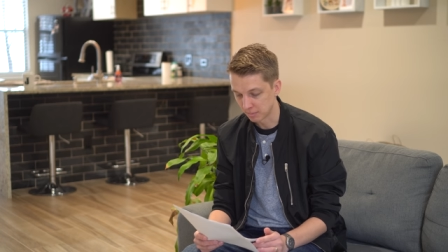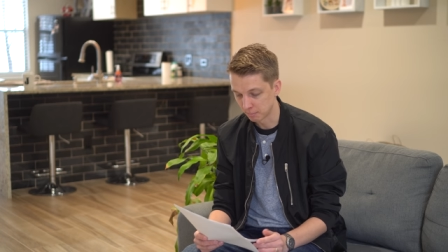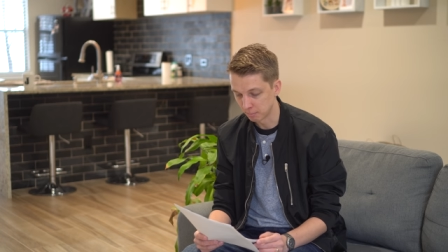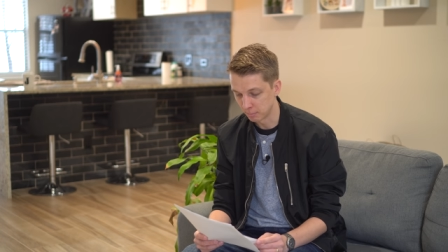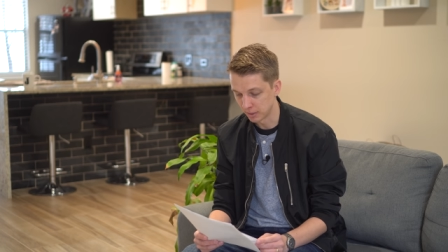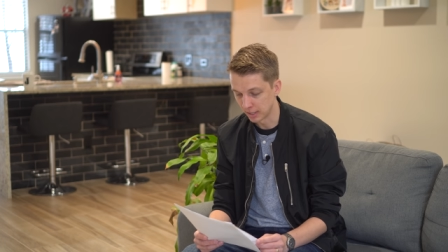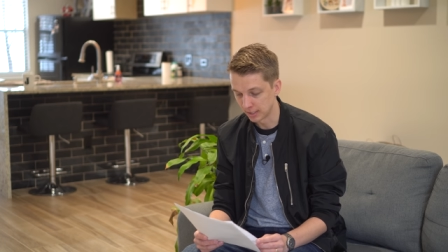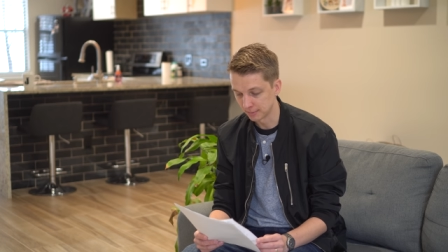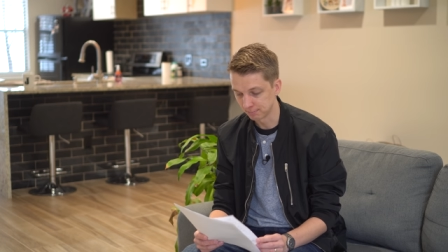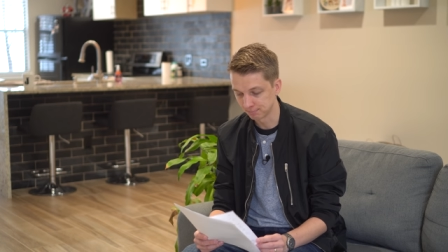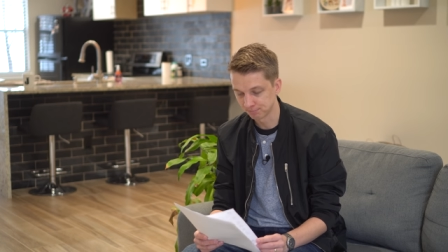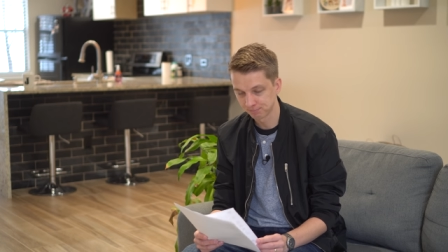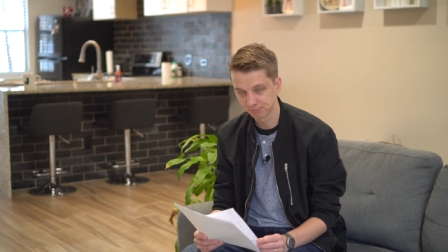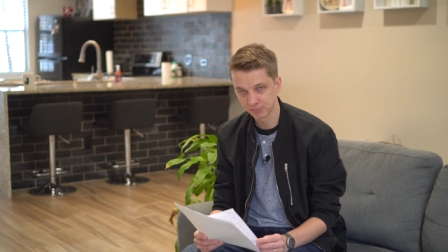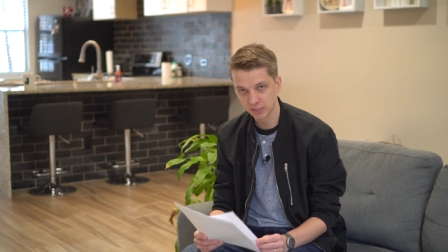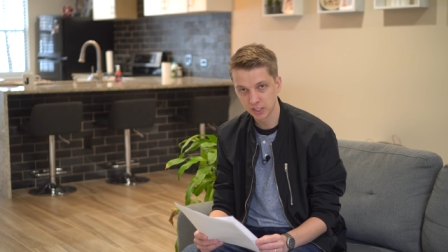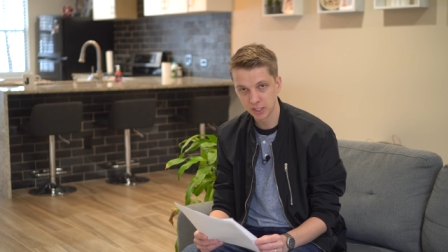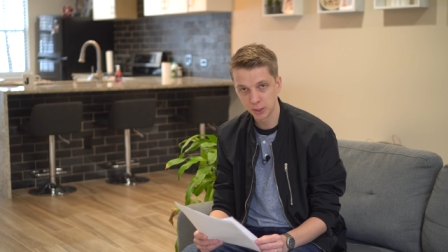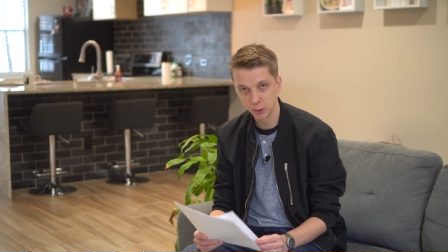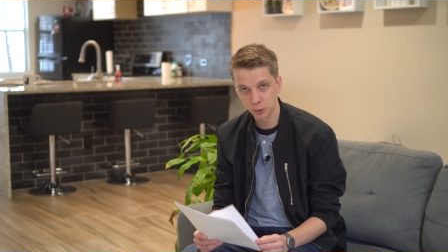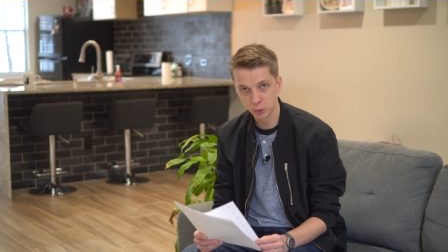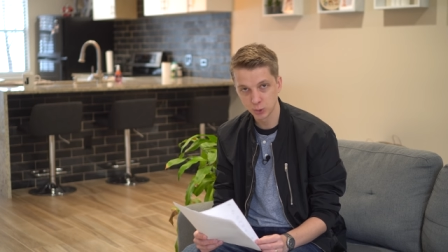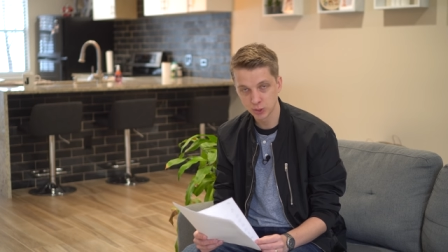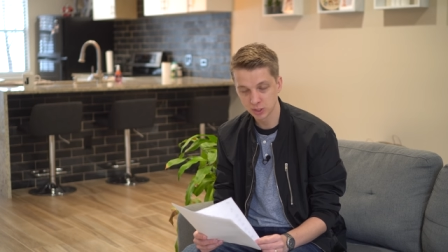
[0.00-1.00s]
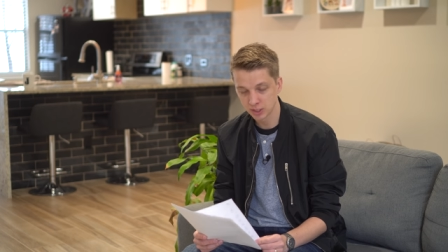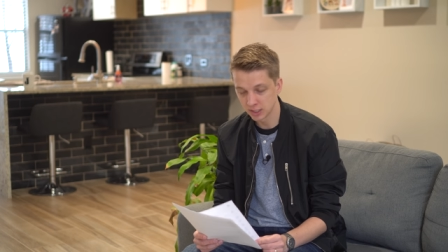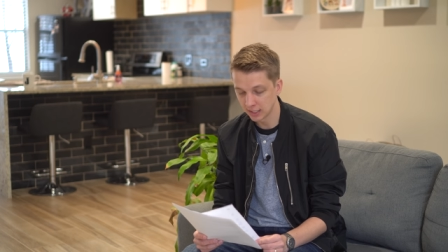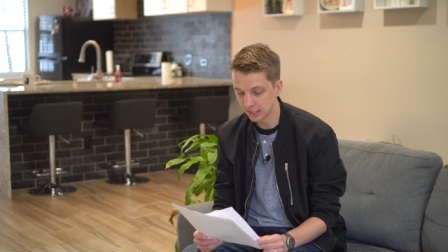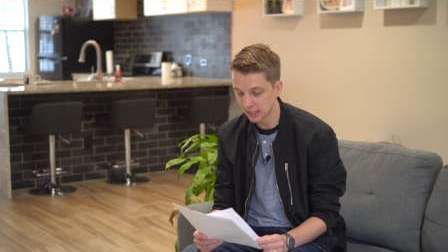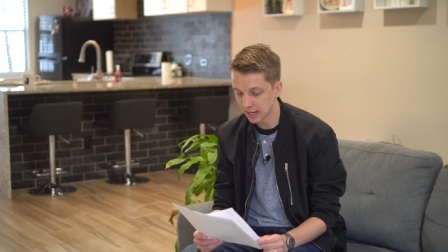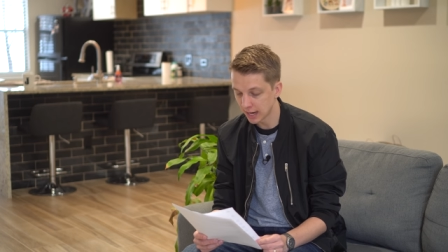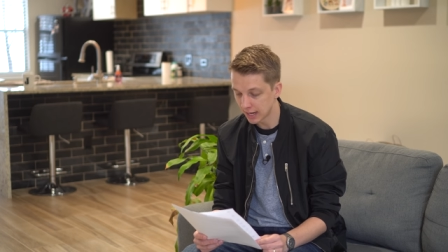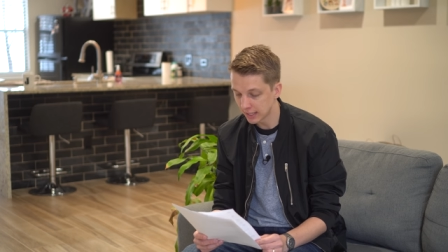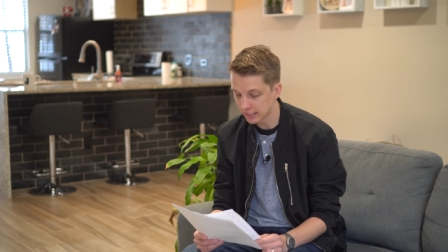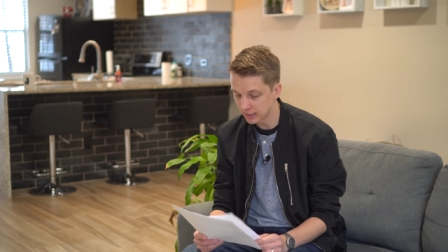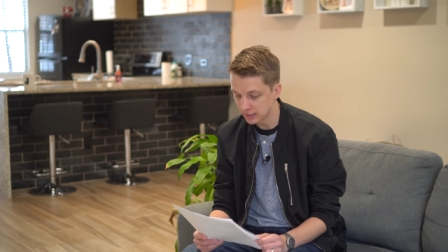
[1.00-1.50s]
but
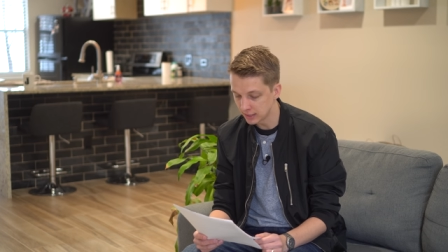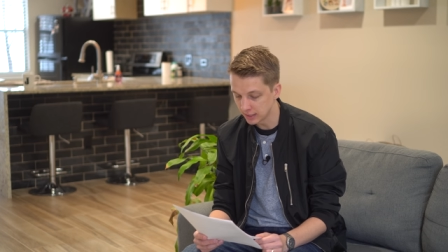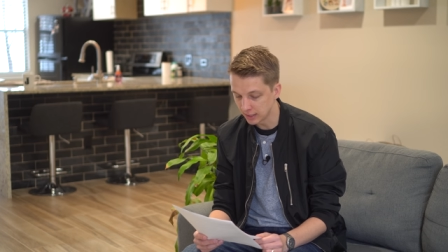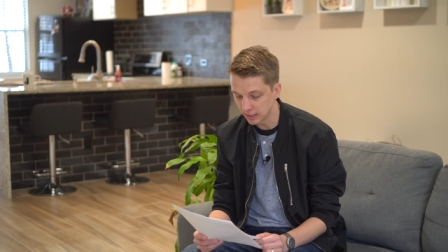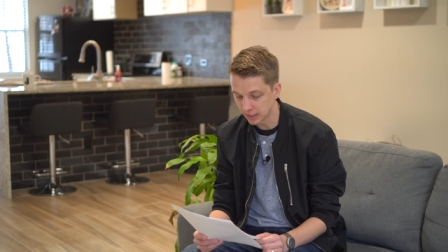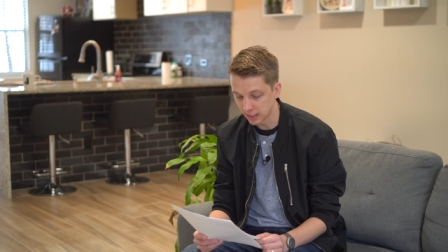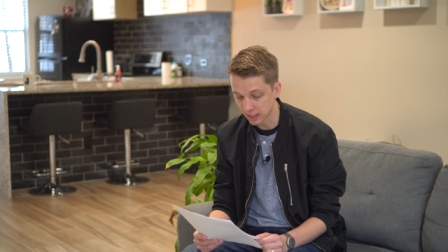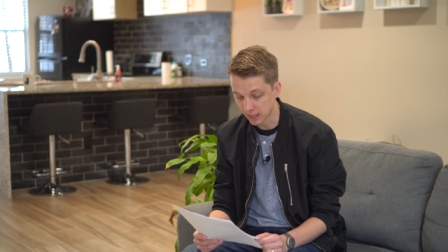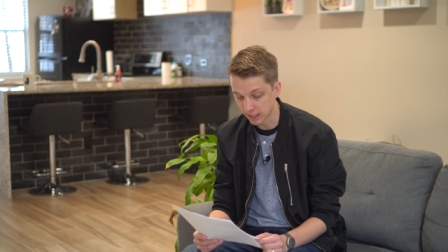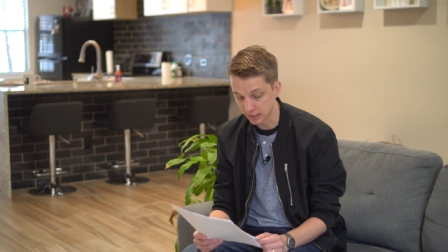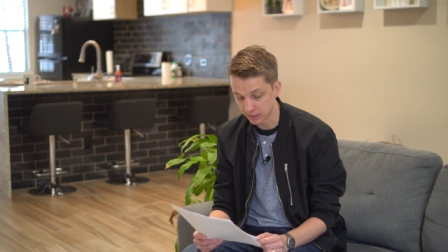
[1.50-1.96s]
interesting idea,